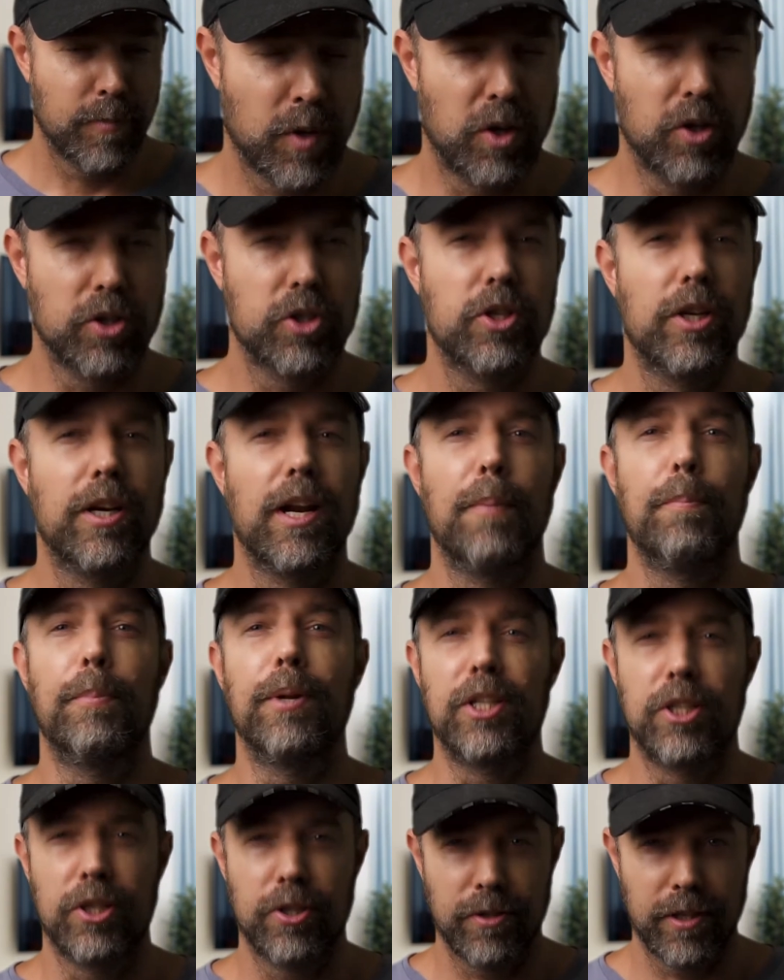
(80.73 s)
an
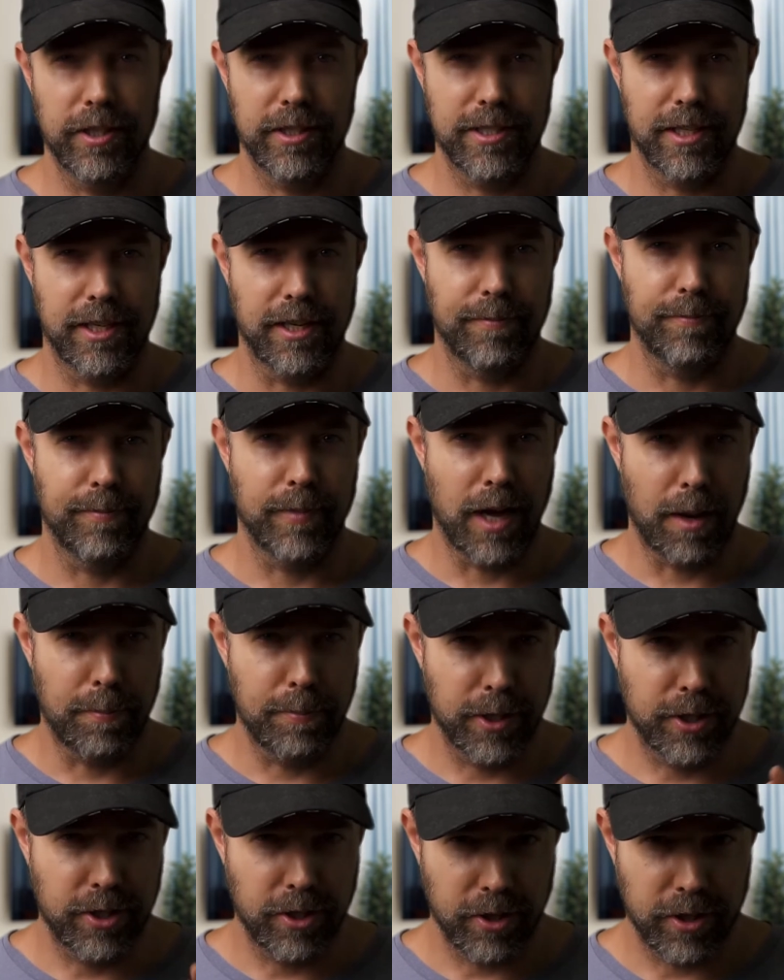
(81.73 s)
opportunity
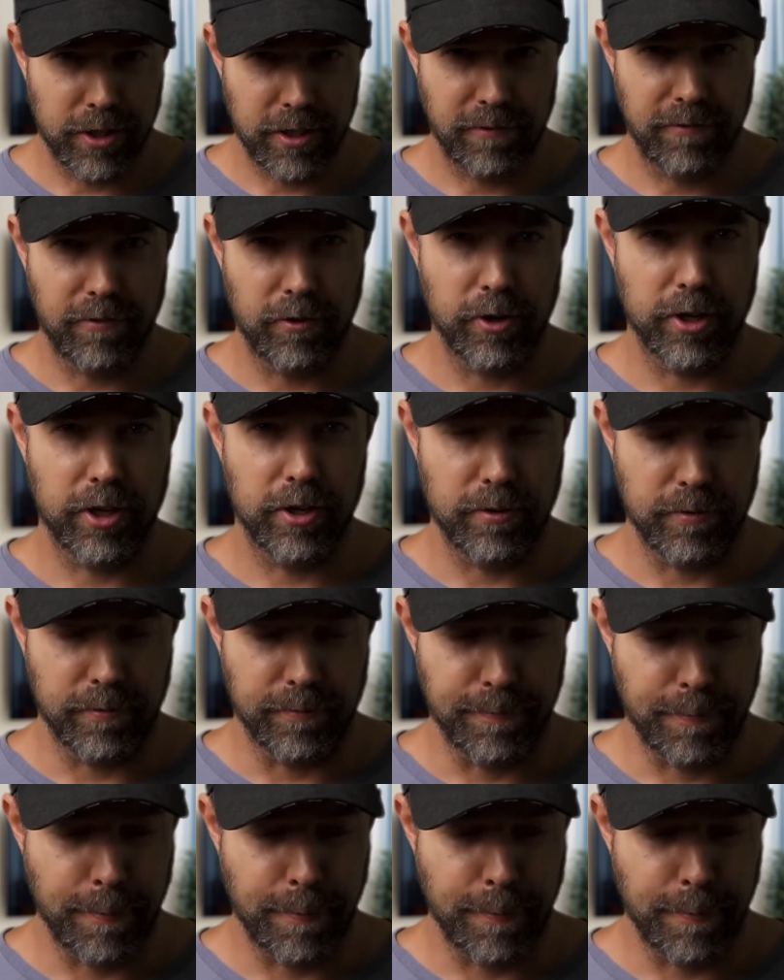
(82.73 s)
for you.